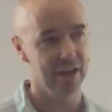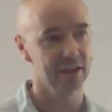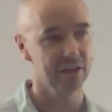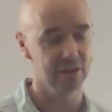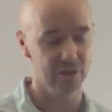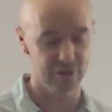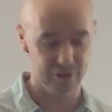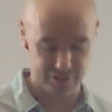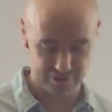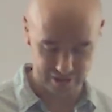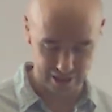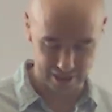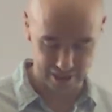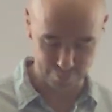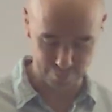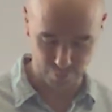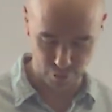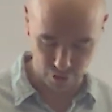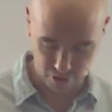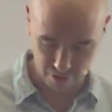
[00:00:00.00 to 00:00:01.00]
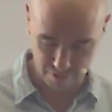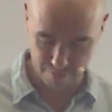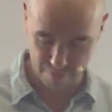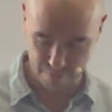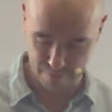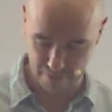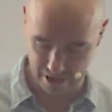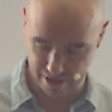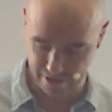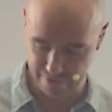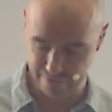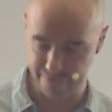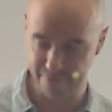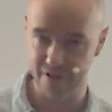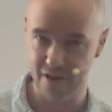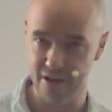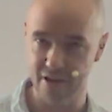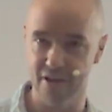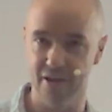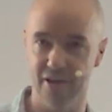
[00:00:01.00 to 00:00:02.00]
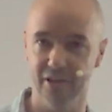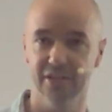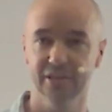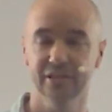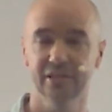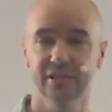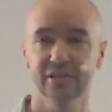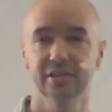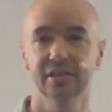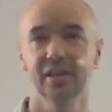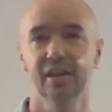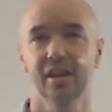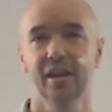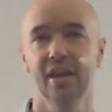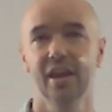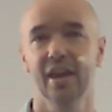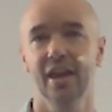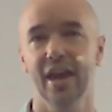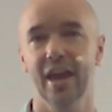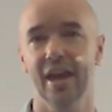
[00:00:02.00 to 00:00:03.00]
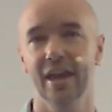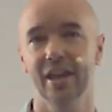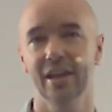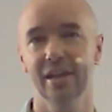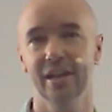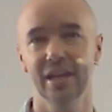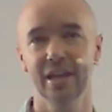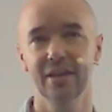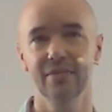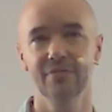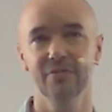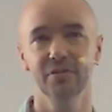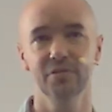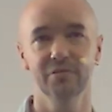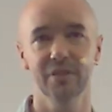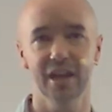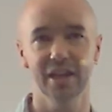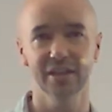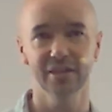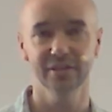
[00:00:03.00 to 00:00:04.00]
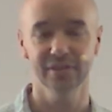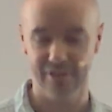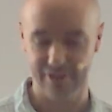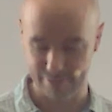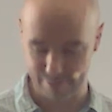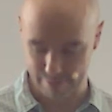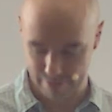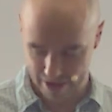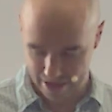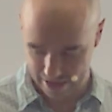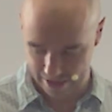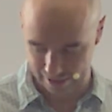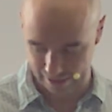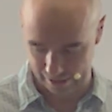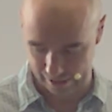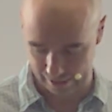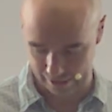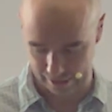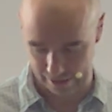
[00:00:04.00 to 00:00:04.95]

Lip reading: And God says, put me first and leave the rest to me.